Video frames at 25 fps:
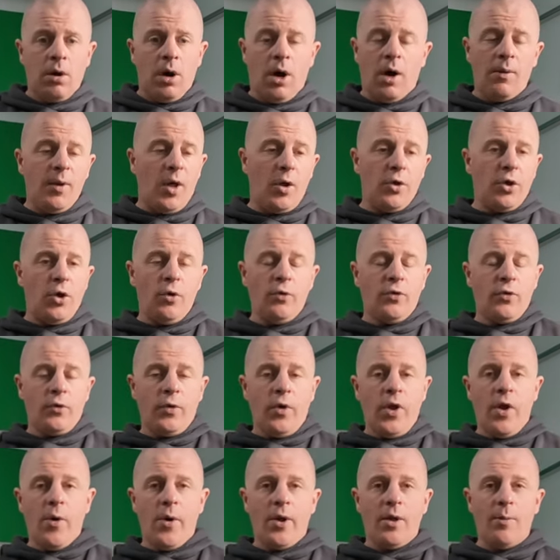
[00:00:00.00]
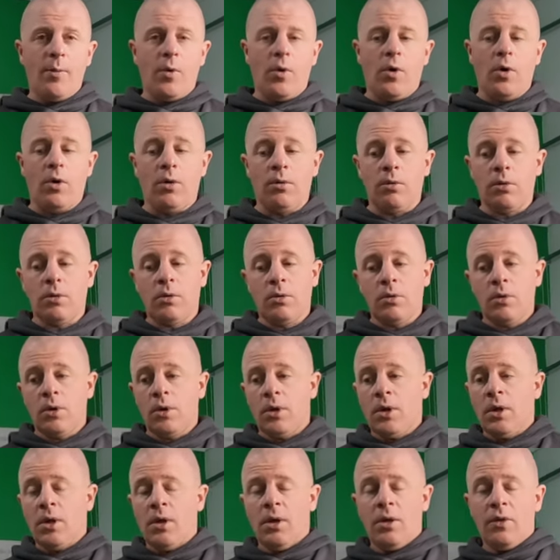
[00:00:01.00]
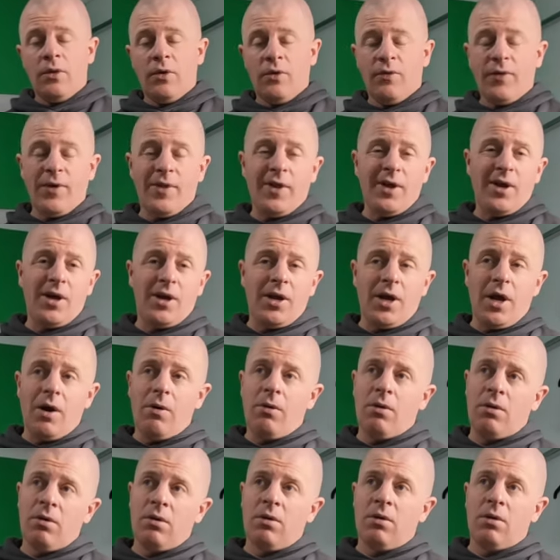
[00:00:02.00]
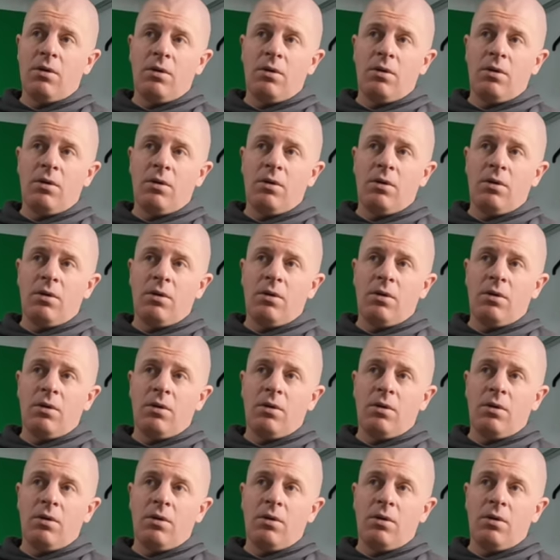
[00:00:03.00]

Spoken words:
I'm not using you anymore. Do you think they're going to go,